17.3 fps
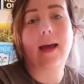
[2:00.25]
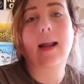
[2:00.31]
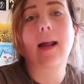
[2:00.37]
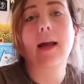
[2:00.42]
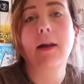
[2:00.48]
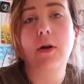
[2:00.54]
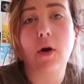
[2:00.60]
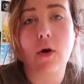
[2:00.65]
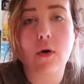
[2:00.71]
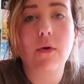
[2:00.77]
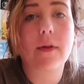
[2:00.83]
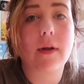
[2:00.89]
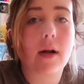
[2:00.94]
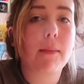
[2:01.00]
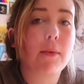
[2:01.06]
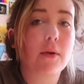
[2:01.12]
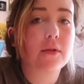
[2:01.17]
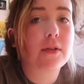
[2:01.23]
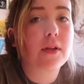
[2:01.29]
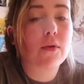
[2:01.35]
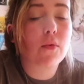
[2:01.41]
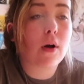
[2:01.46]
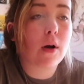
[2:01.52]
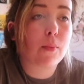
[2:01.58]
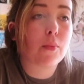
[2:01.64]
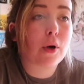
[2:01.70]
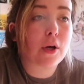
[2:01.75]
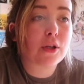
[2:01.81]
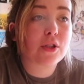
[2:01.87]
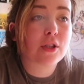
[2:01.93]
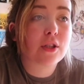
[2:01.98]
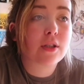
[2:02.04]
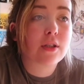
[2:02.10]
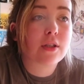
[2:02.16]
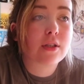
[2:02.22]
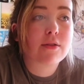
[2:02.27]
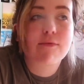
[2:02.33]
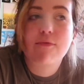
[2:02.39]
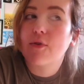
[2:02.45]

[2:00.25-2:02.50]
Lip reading: and I know that I'm using the wrong brushes